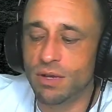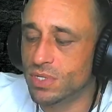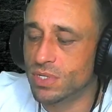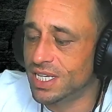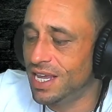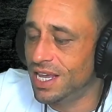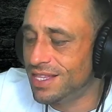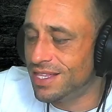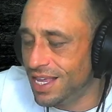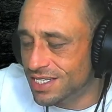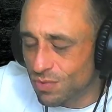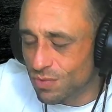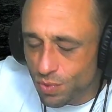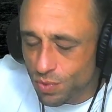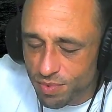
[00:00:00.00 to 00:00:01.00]
Once again, thanks
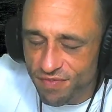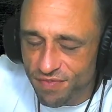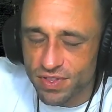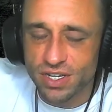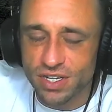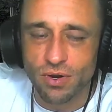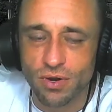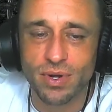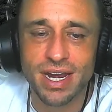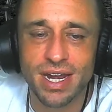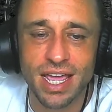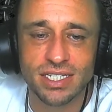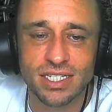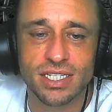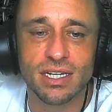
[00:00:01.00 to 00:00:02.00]
to Ruby for the
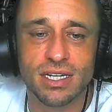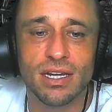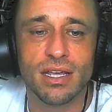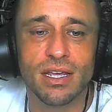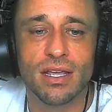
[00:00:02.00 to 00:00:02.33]
donation.